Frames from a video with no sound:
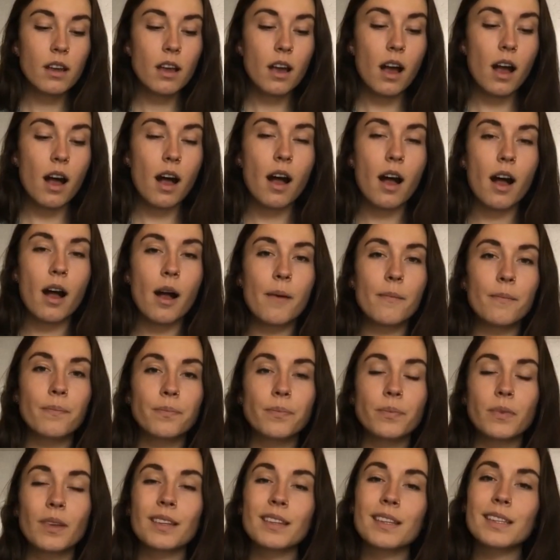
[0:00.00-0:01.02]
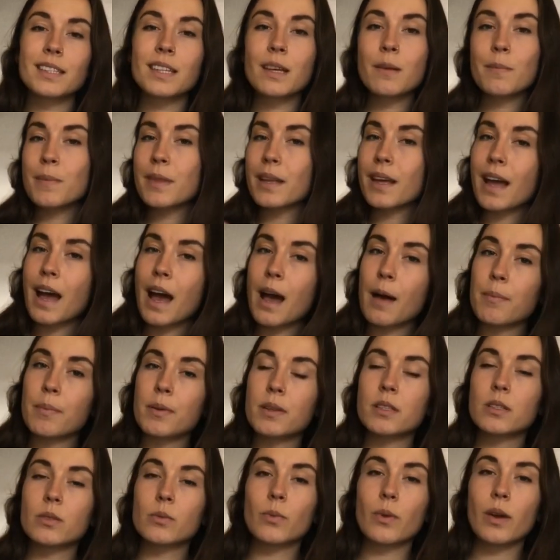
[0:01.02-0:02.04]
And the same thing
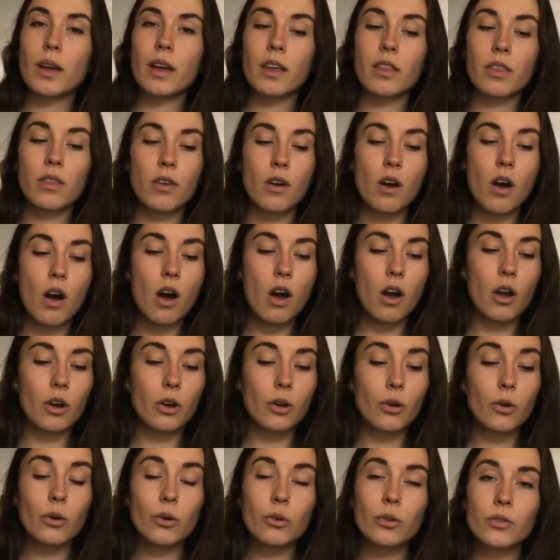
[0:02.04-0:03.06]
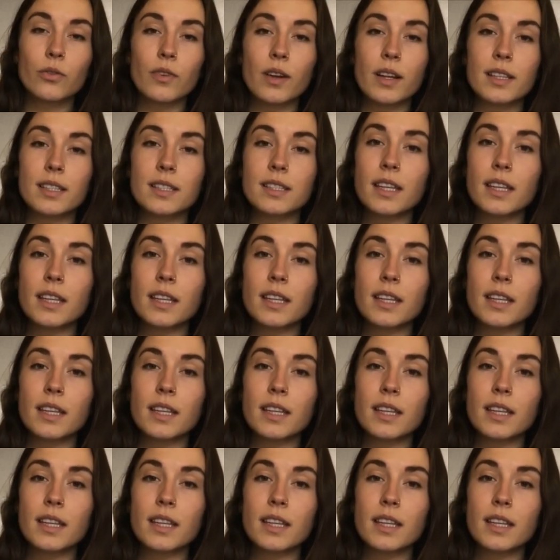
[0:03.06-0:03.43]
happens with our cold fronts.